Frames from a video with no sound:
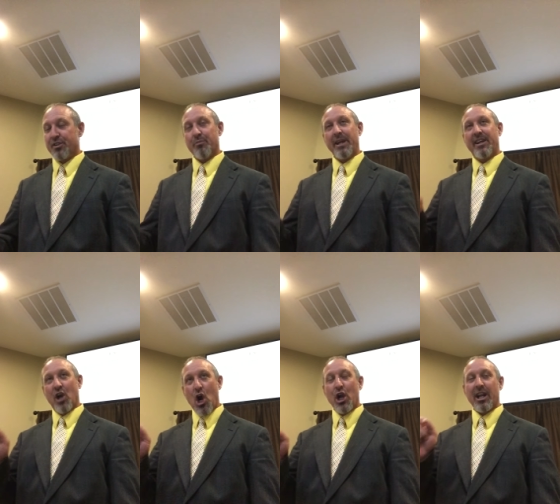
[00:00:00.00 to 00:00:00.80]
To be
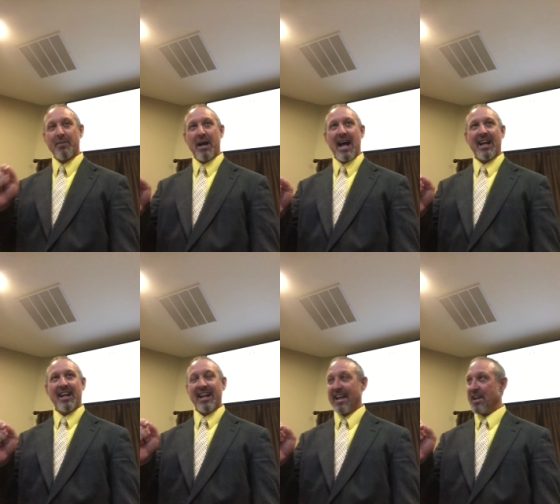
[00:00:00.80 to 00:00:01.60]
carnally
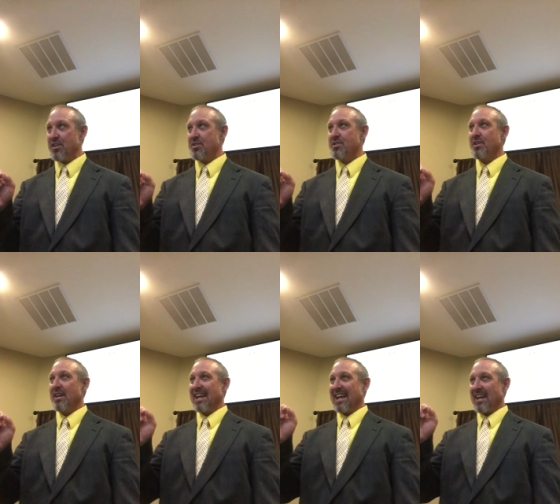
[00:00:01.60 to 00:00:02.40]
minded is
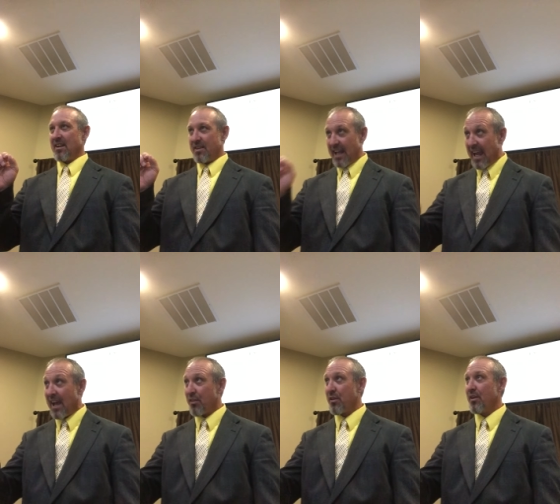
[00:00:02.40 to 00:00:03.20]

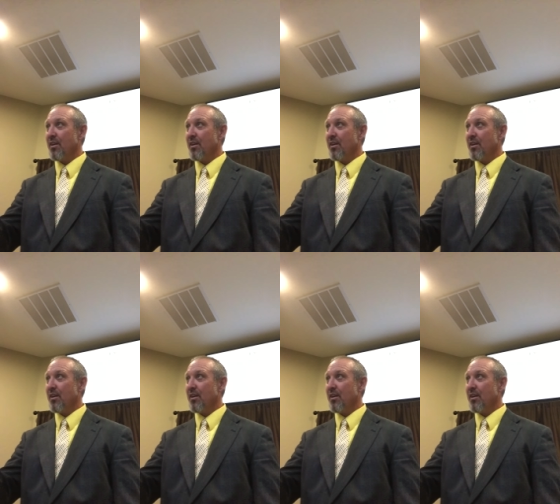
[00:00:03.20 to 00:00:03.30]
death,